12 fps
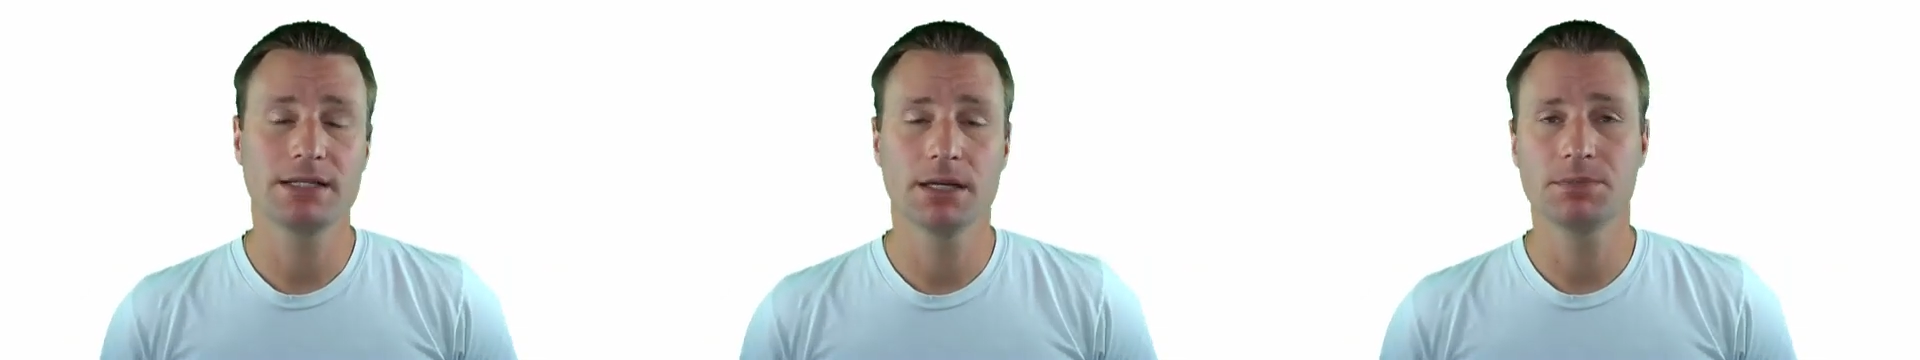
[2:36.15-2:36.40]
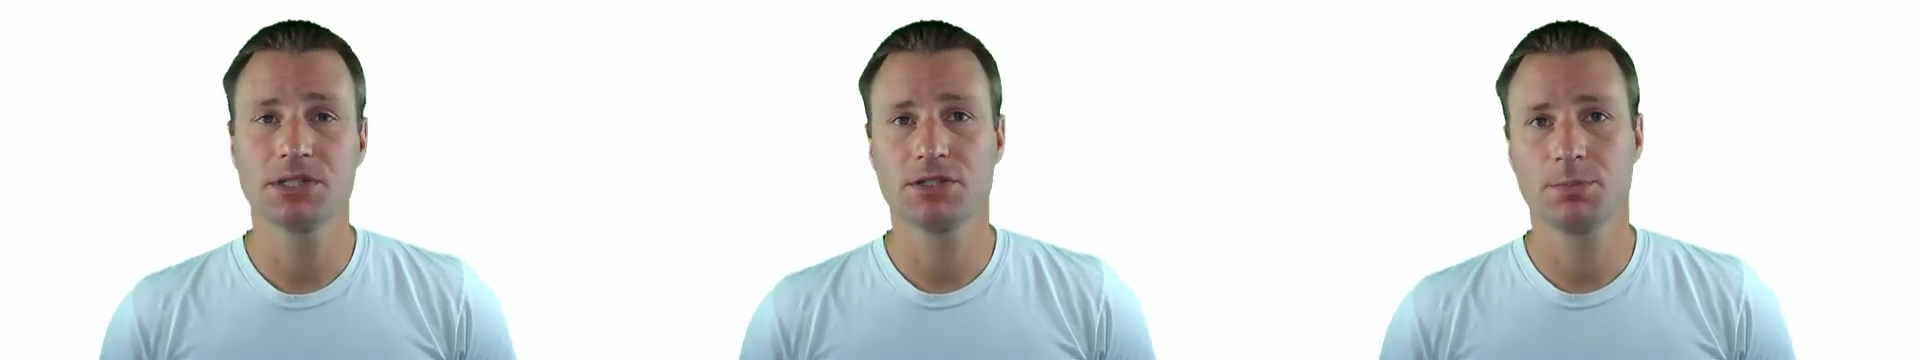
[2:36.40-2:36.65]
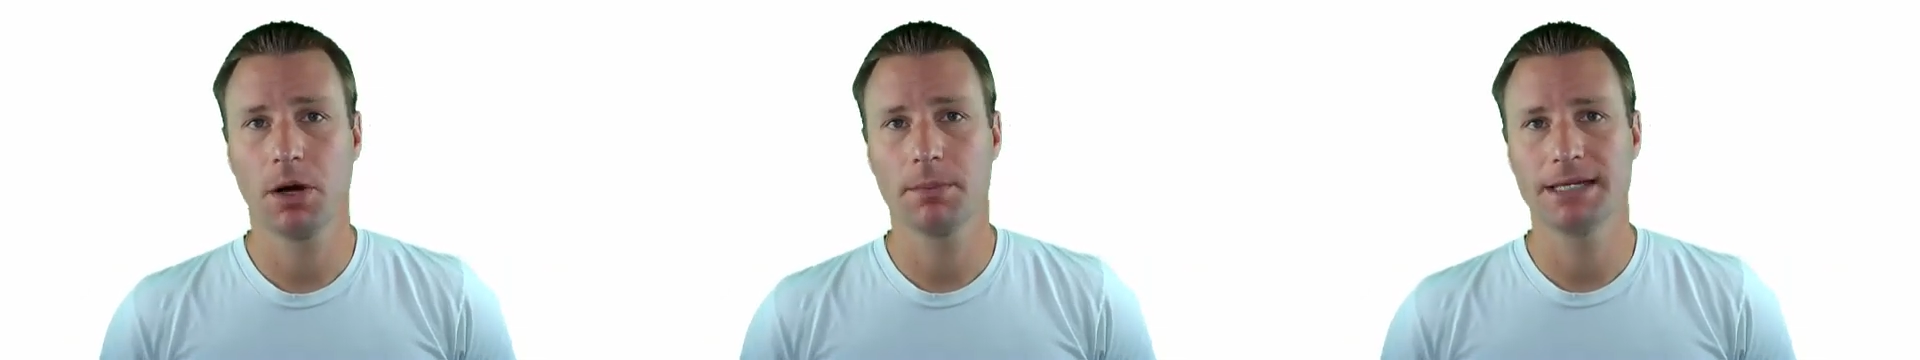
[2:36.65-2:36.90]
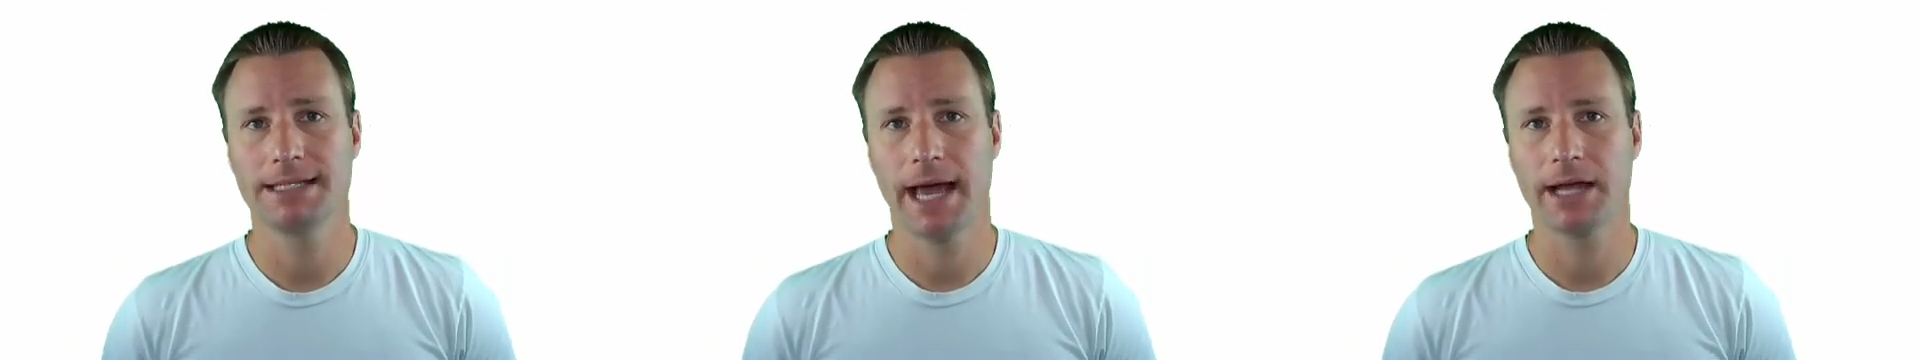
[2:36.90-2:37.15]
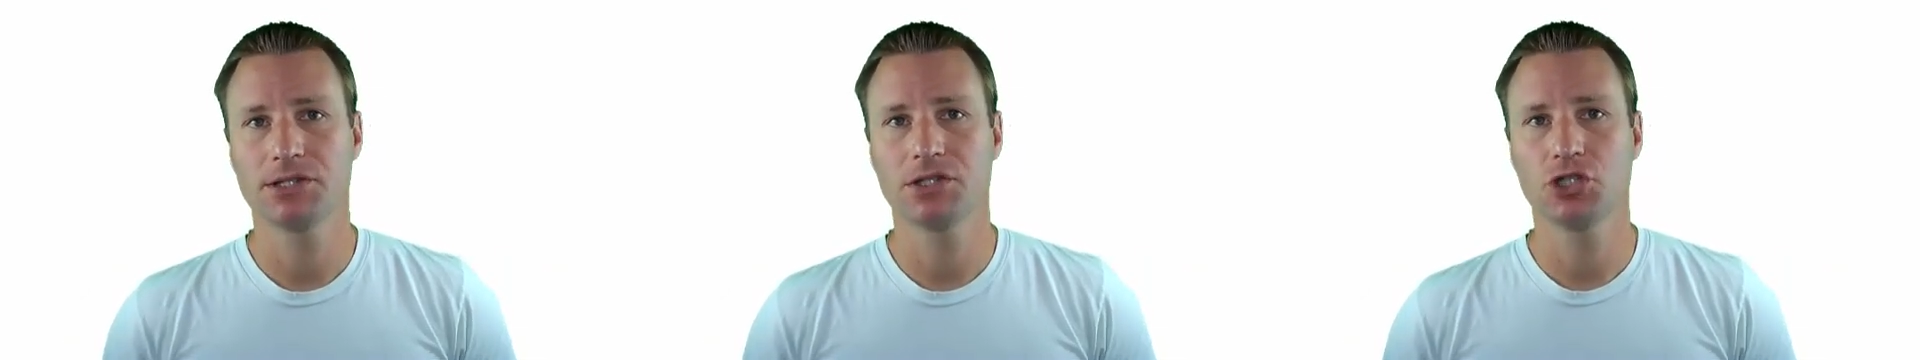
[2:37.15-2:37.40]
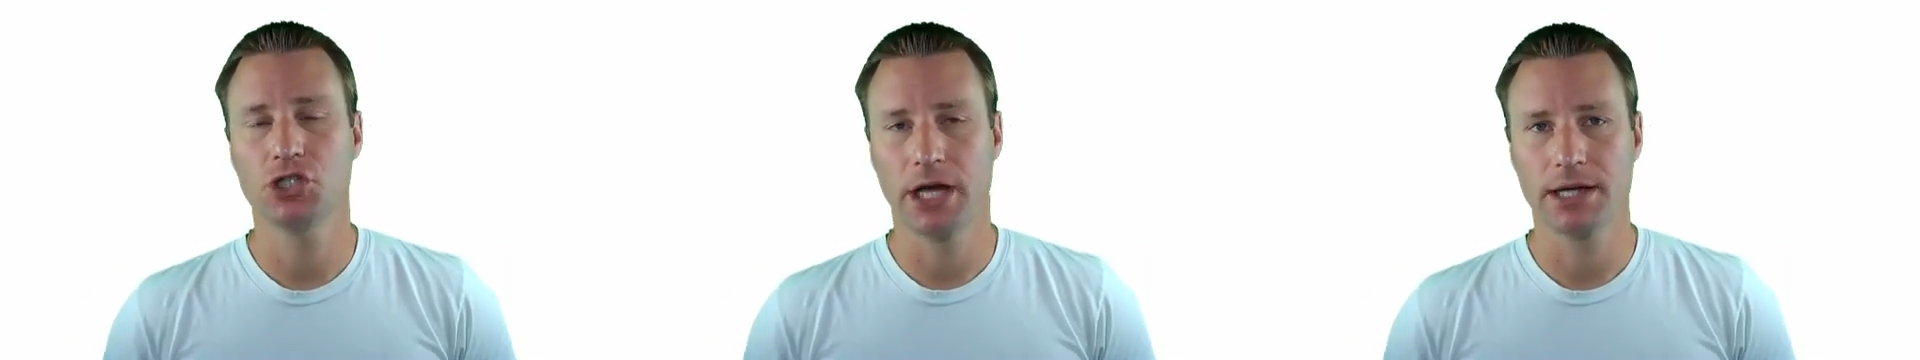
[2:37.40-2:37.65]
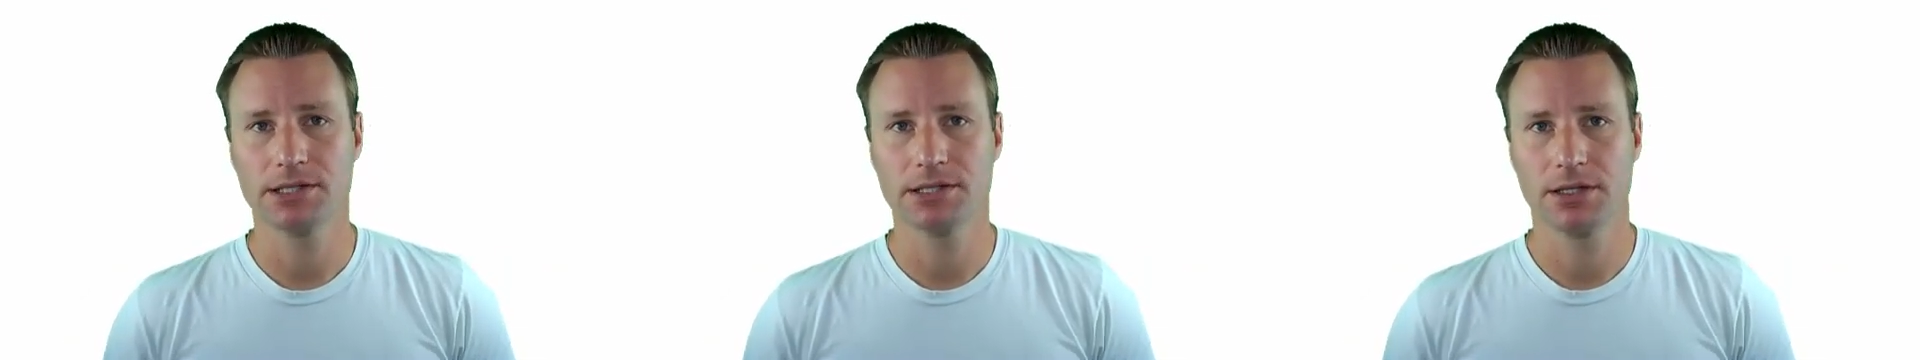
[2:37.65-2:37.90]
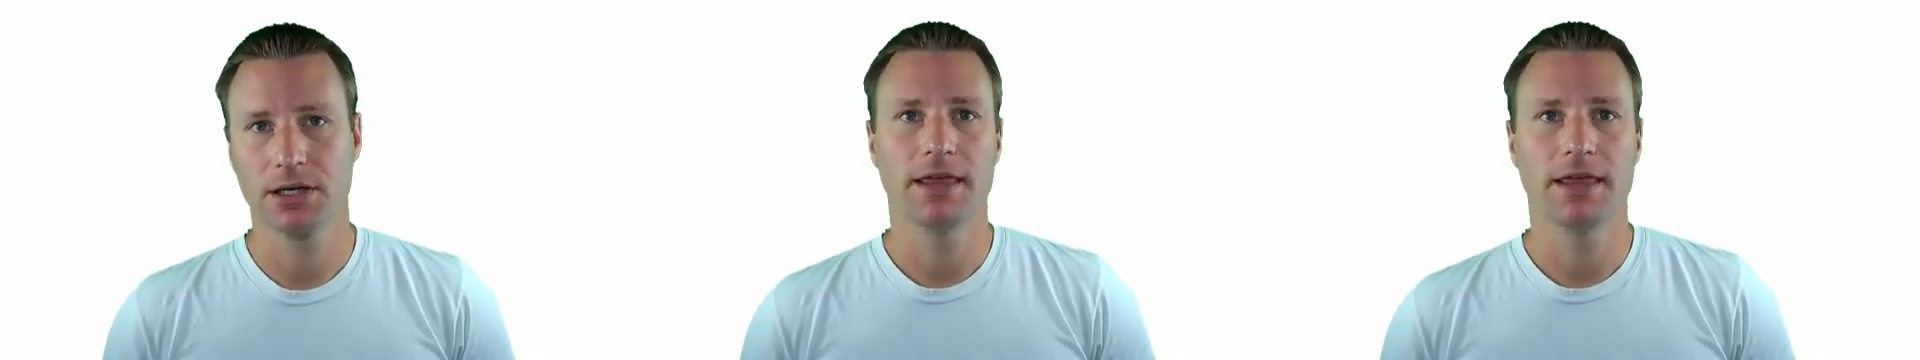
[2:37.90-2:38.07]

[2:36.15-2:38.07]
tips experiment data suggests